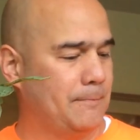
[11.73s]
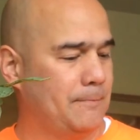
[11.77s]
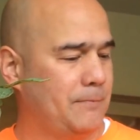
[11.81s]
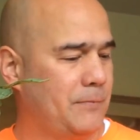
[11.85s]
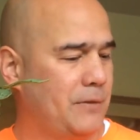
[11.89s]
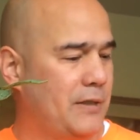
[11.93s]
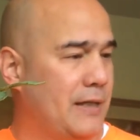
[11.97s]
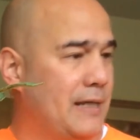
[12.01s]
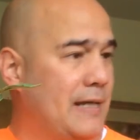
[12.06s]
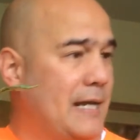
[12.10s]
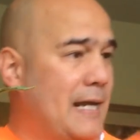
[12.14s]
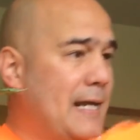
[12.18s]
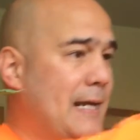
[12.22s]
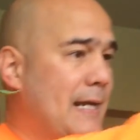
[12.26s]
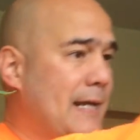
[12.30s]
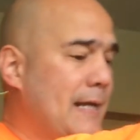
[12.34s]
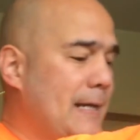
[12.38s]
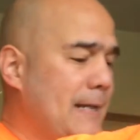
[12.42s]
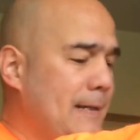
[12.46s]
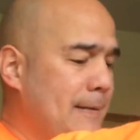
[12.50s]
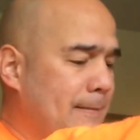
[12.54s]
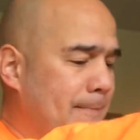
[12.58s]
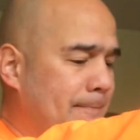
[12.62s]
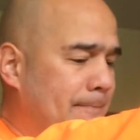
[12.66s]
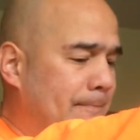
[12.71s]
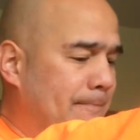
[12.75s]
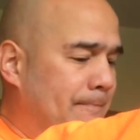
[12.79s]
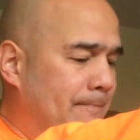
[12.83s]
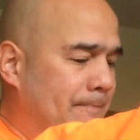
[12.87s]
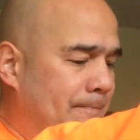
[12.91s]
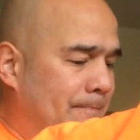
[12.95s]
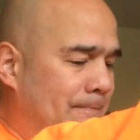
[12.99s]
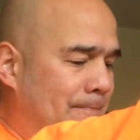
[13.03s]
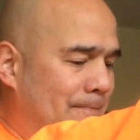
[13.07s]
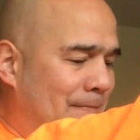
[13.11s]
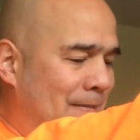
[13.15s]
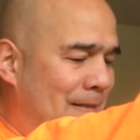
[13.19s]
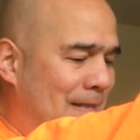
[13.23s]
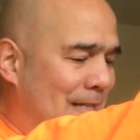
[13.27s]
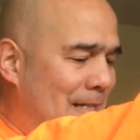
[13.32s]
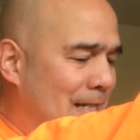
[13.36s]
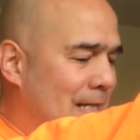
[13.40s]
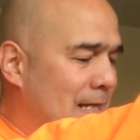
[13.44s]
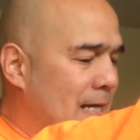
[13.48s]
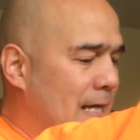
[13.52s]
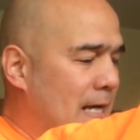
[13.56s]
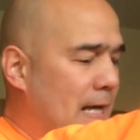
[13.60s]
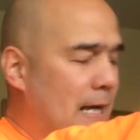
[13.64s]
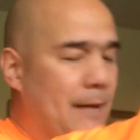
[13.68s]
Today
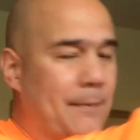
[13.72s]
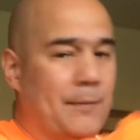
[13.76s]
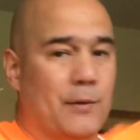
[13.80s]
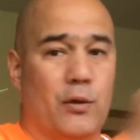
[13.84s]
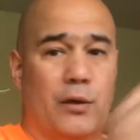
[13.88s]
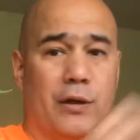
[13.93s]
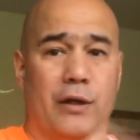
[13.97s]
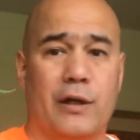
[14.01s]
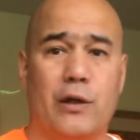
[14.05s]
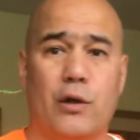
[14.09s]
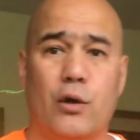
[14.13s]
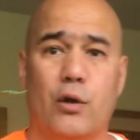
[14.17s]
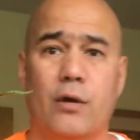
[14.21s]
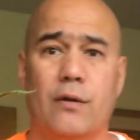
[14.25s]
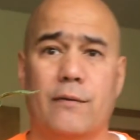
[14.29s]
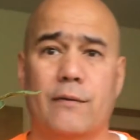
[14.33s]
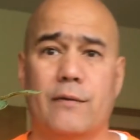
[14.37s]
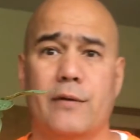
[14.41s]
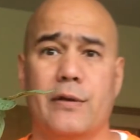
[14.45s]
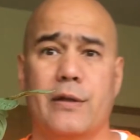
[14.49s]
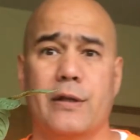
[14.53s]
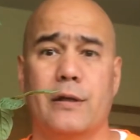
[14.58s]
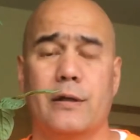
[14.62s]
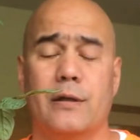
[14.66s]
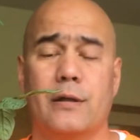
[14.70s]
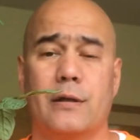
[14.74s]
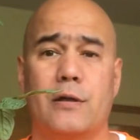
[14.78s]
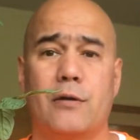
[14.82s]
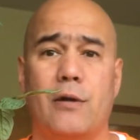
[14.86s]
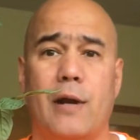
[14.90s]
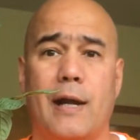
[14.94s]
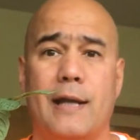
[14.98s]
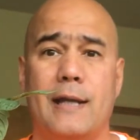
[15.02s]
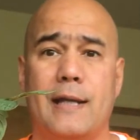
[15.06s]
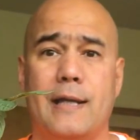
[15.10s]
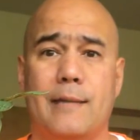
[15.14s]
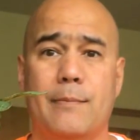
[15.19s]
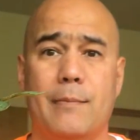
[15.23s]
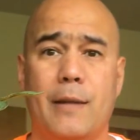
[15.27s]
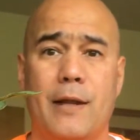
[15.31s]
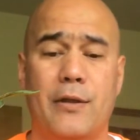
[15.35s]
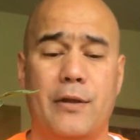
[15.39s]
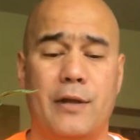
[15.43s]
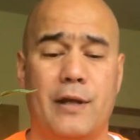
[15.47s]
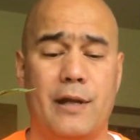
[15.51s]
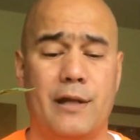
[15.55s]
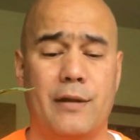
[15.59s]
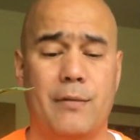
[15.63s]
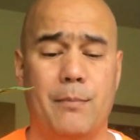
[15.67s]
I'm going to go over the Kratky
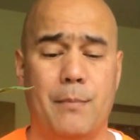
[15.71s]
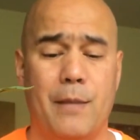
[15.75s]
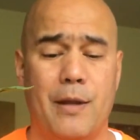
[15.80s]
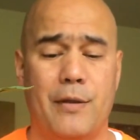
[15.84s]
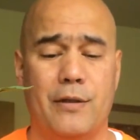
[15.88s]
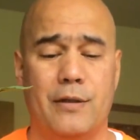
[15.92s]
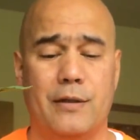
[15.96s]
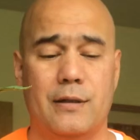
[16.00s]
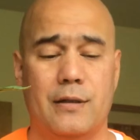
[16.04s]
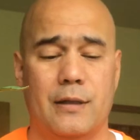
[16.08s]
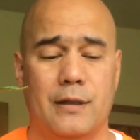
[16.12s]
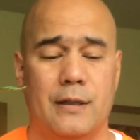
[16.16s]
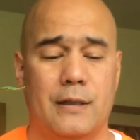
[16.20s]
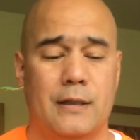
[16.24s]
method